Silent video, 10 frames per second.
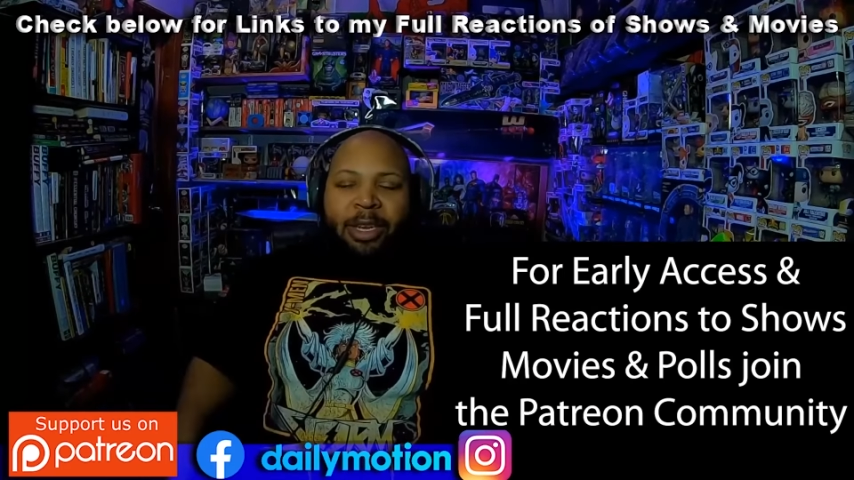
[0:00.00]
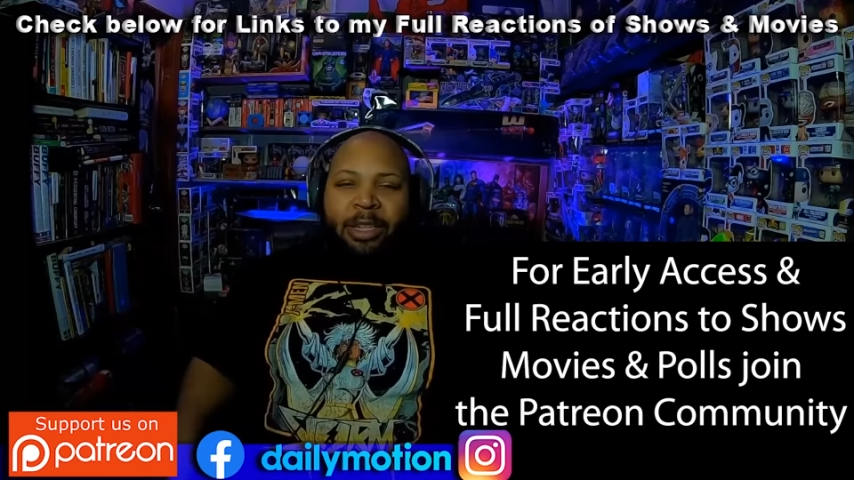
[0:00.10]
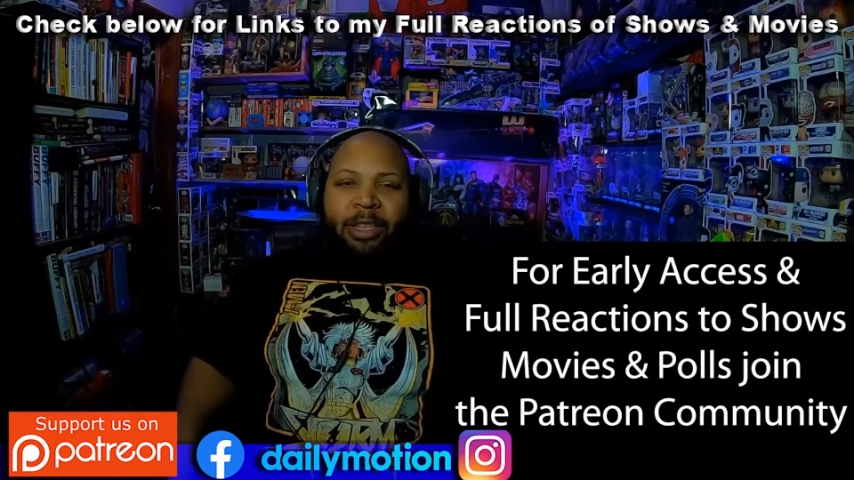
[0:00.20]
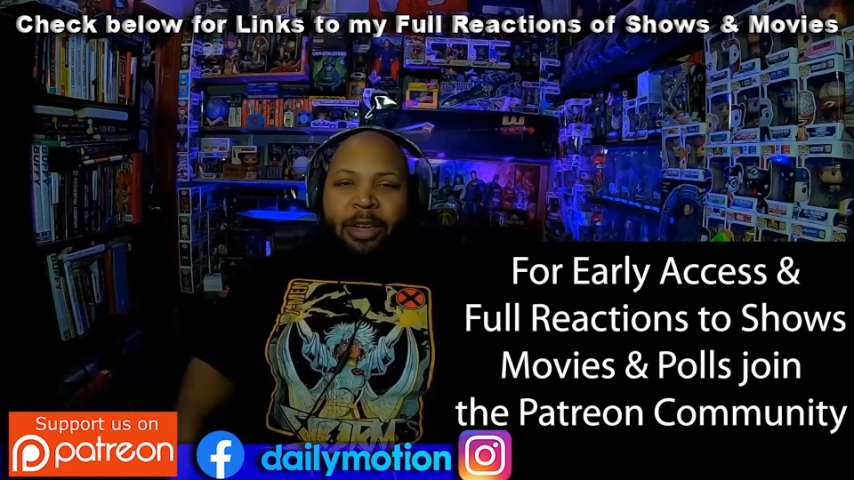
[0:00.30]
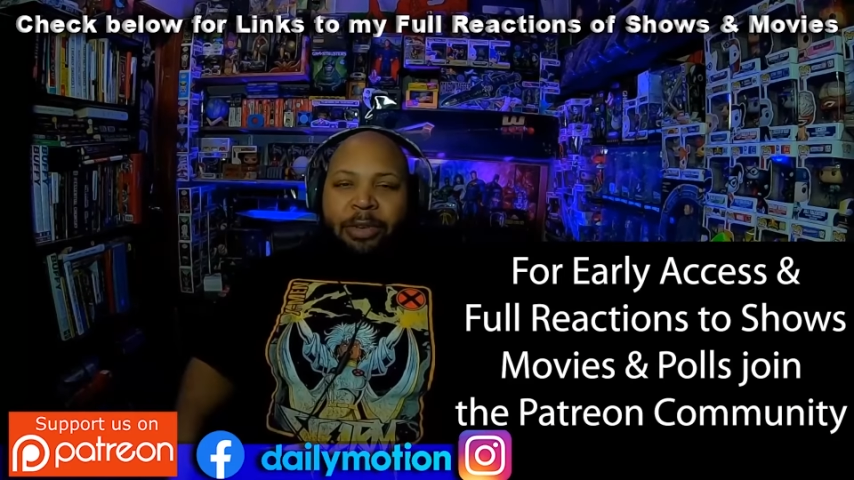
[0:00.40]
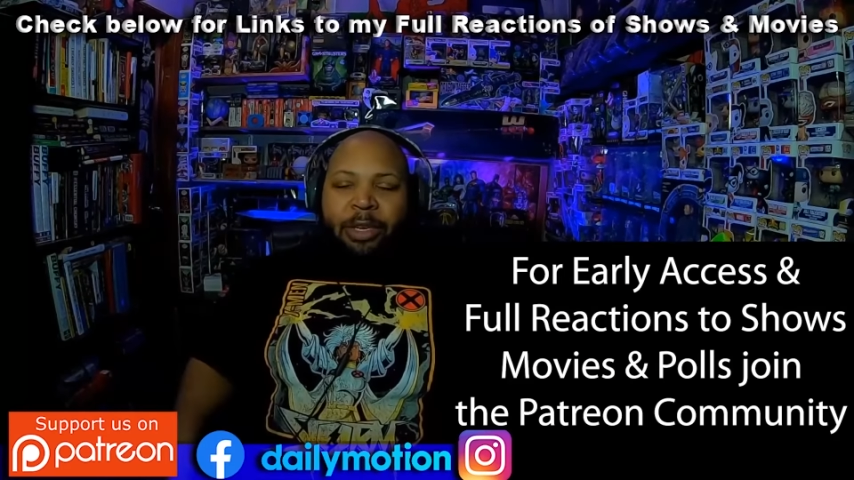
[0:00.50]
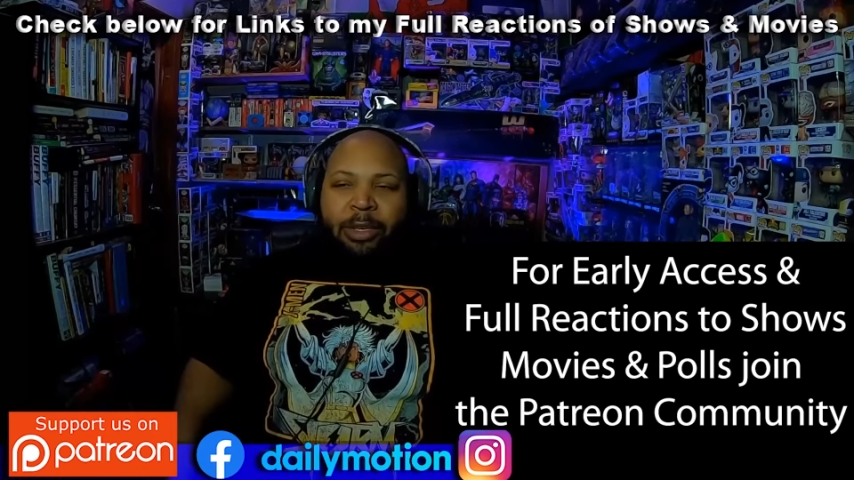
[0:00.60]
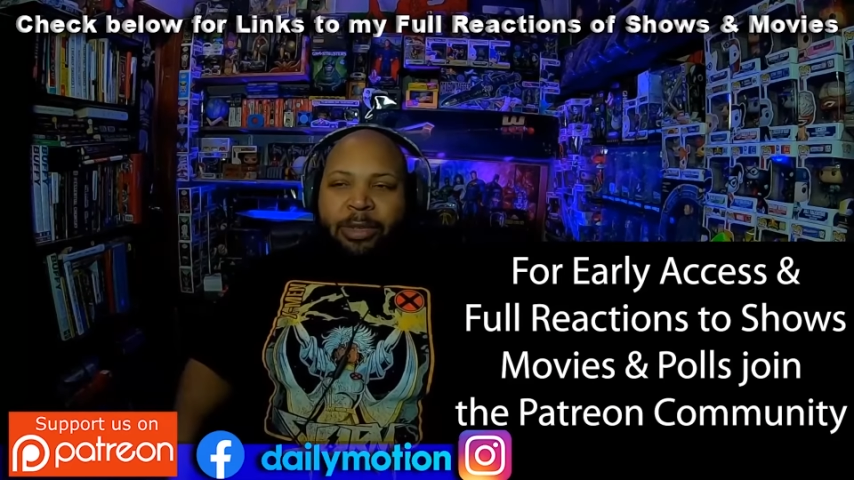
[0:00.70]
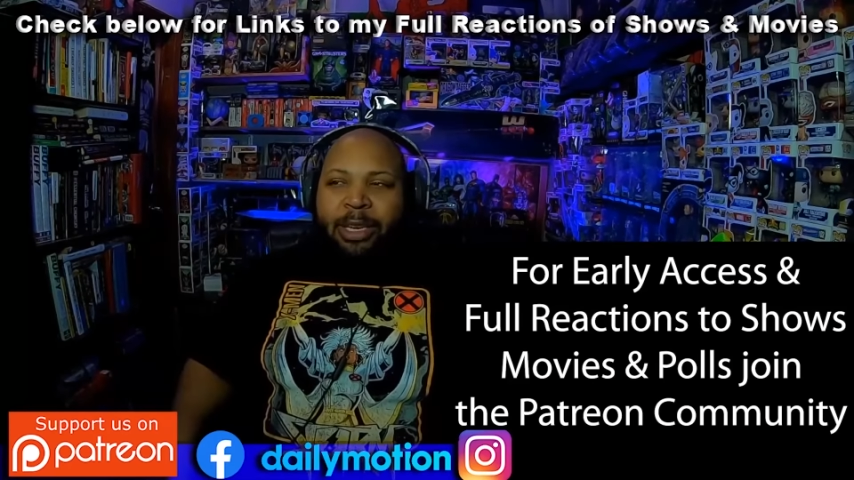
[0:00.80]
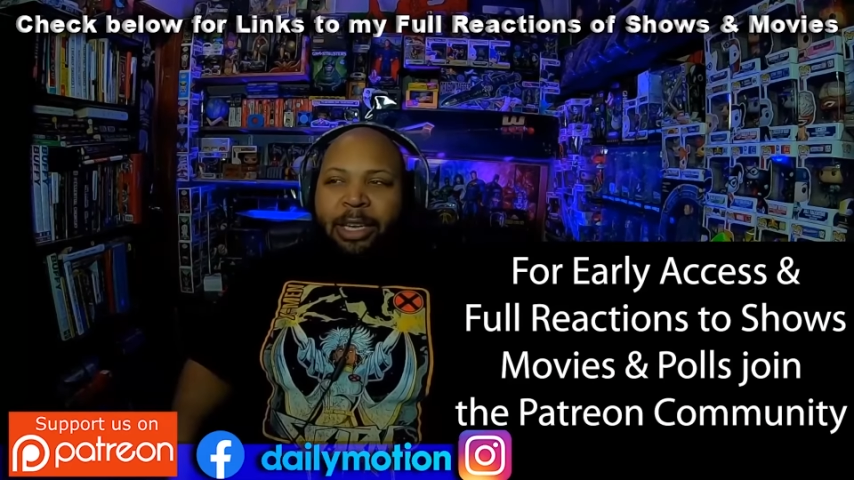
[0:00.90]
You know, you never
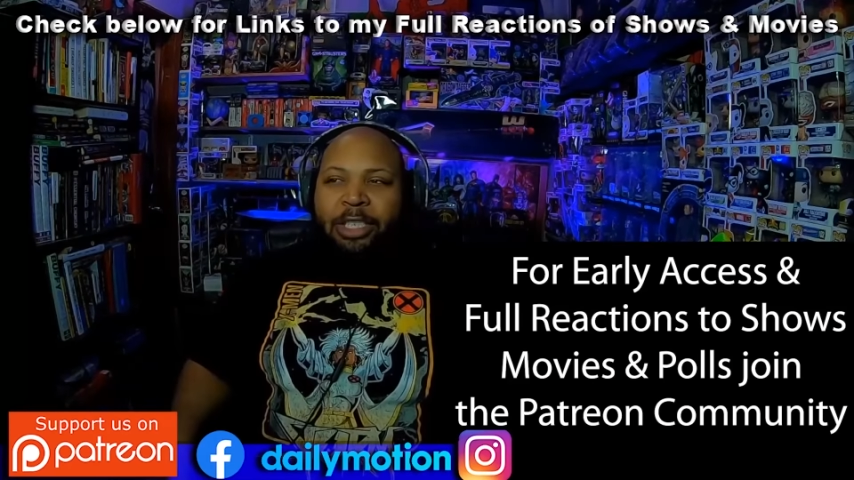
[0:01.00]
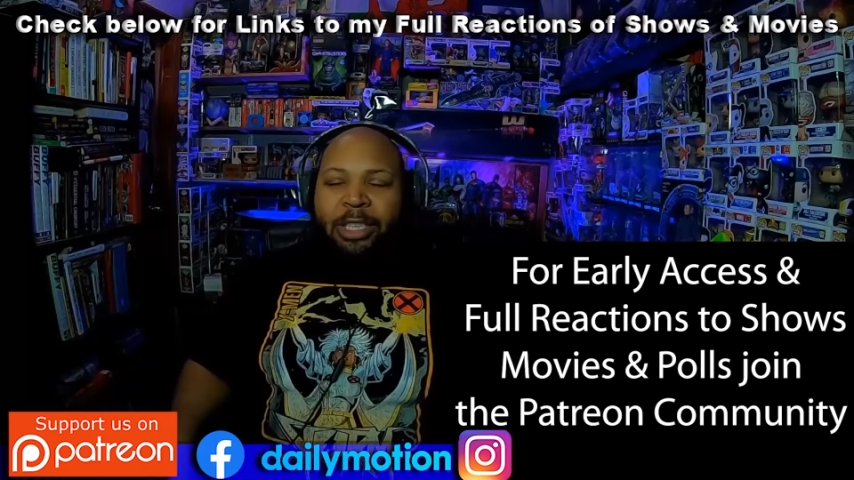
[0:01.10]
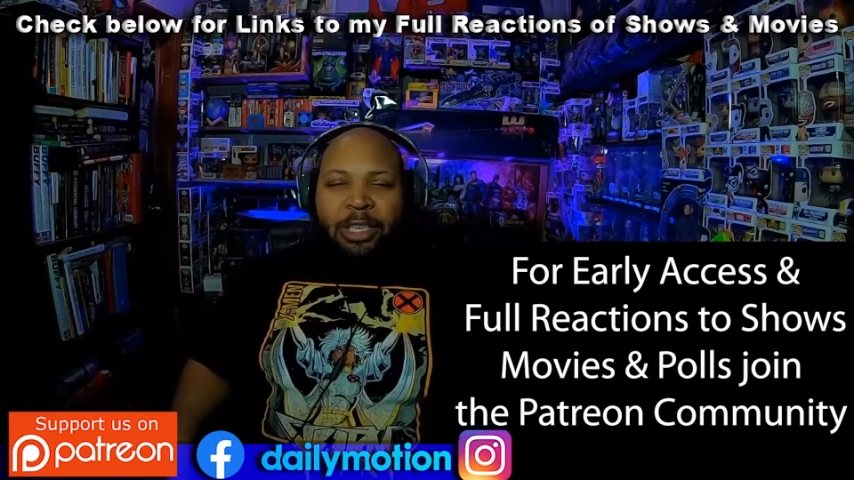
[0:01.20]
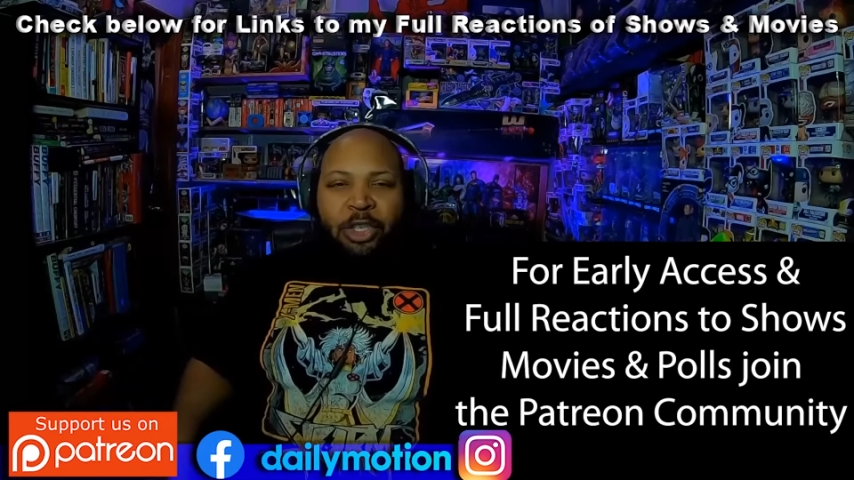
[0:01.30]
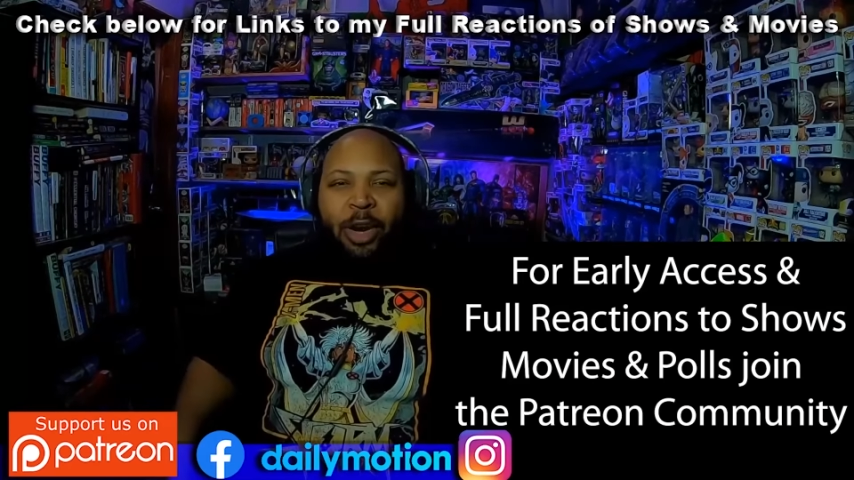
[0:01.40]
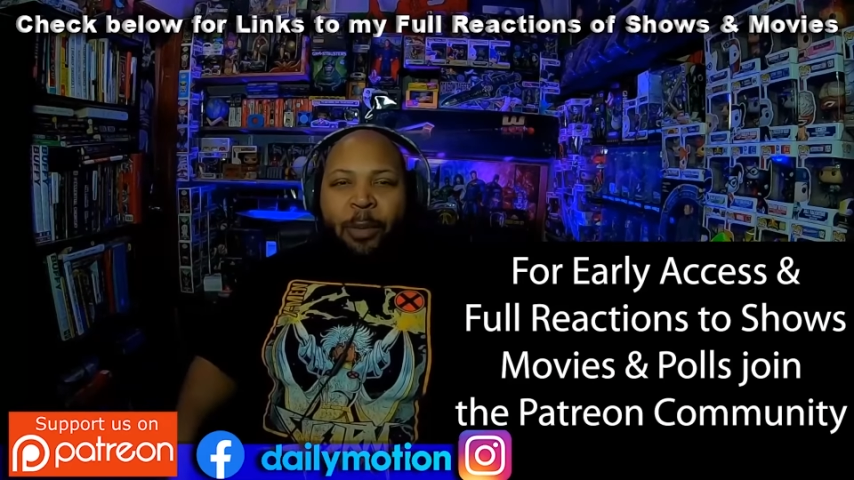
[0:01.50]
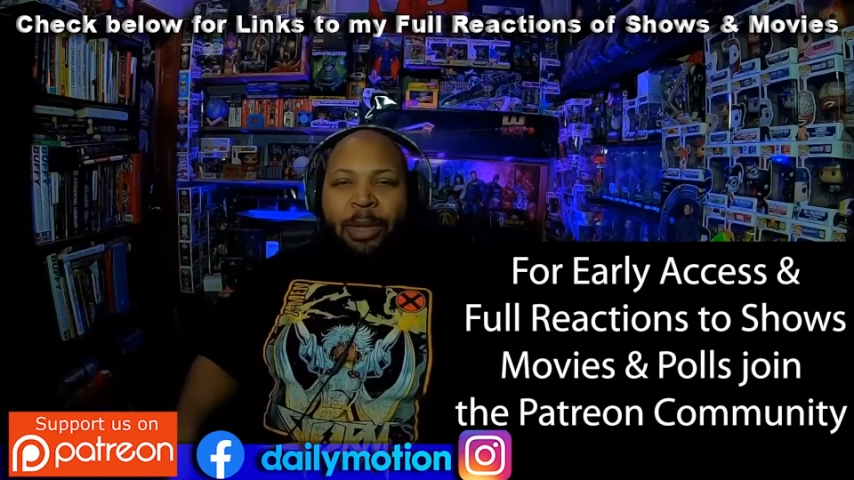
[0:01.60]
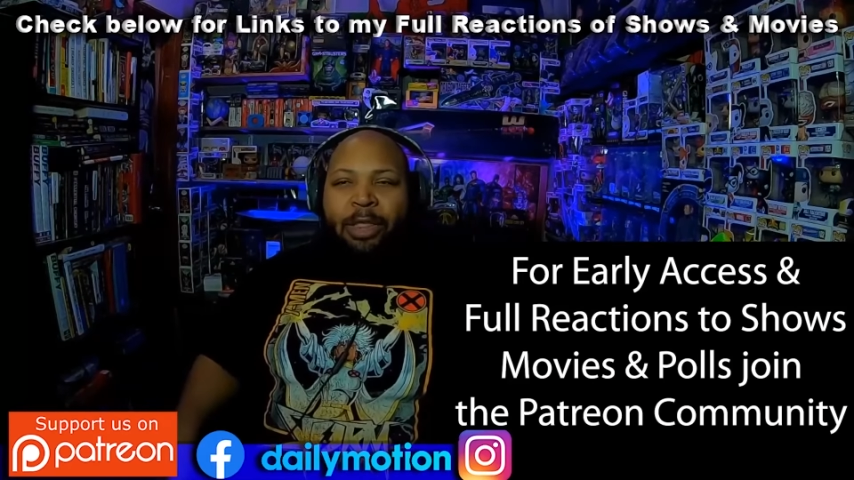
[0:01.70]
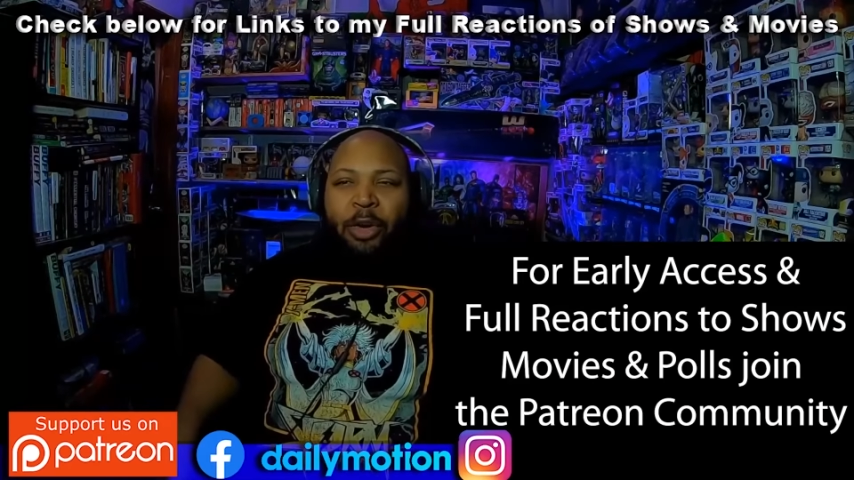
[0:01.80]
know. It's not like she's out there trying with